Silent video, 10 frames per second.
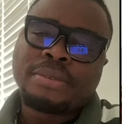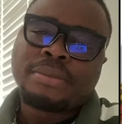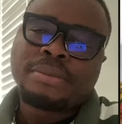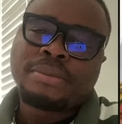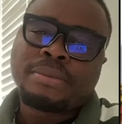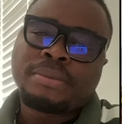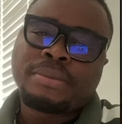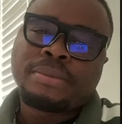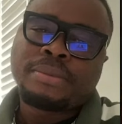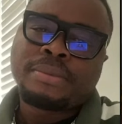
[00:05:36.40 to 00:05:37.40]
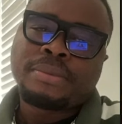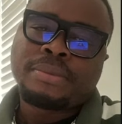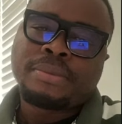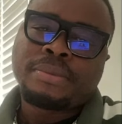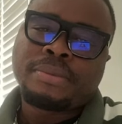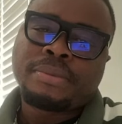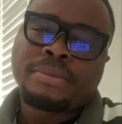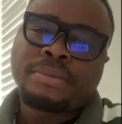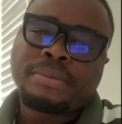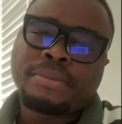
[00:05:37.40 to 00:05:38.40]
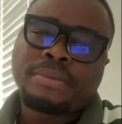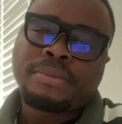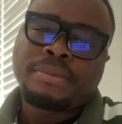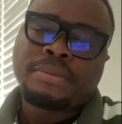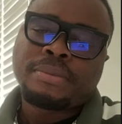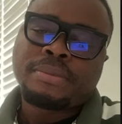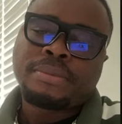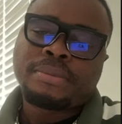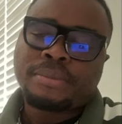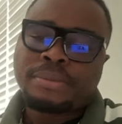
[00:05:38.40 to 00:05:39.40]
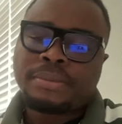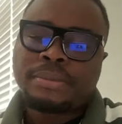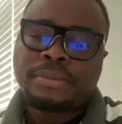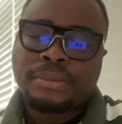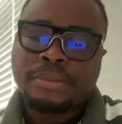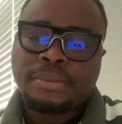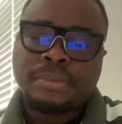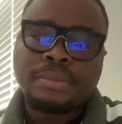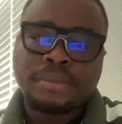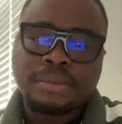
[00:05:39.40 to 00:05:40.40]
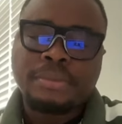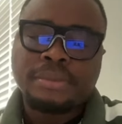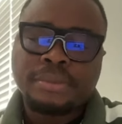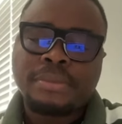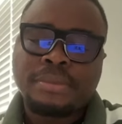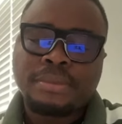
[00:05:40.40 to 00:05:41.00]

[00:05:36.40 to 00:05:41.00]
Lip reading: [no speech]